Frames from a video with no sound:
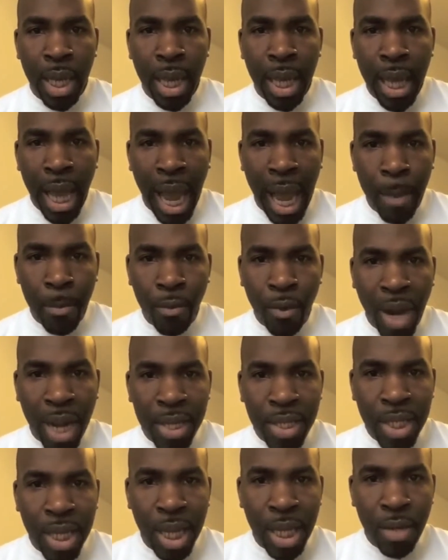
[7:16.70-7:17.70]
I'm
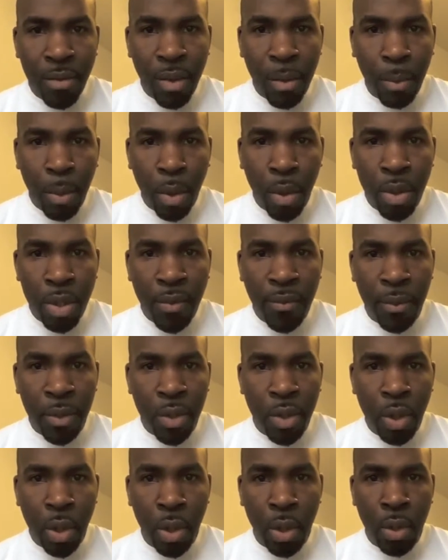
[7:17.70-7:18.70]
writing reports for
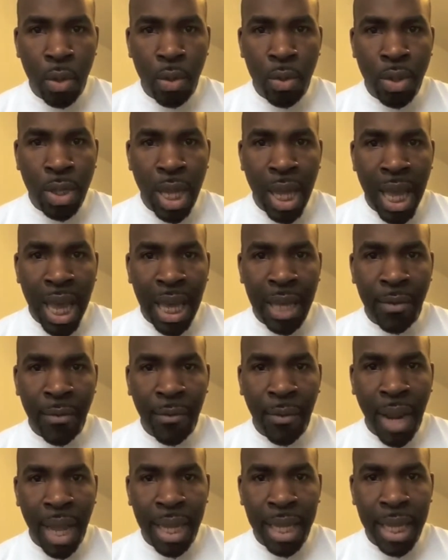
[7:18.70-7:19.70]
schools and
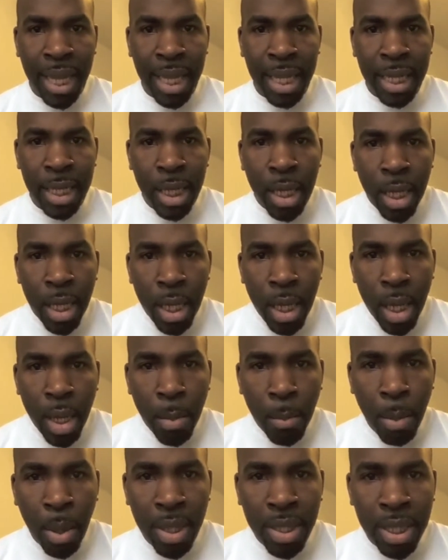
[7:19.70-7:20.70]
flagging,
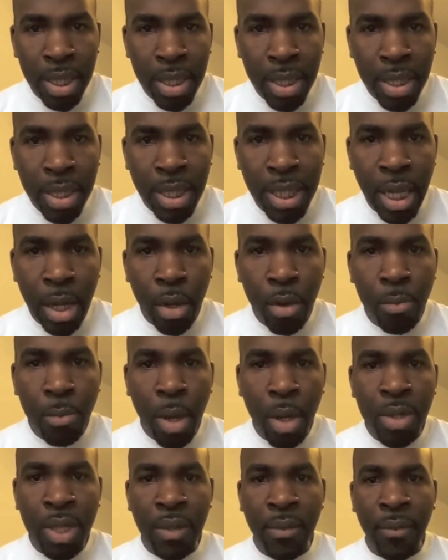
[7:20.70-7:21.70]
but still
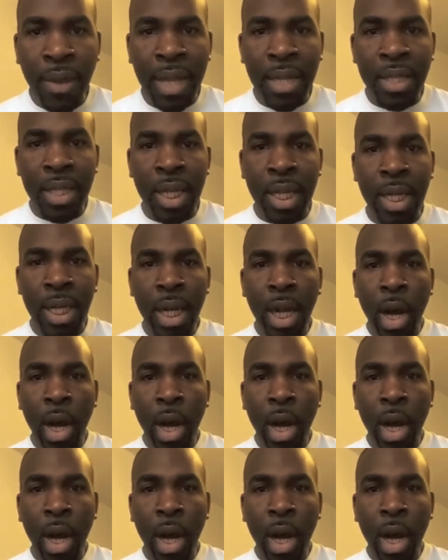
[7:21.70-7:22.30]
motivated.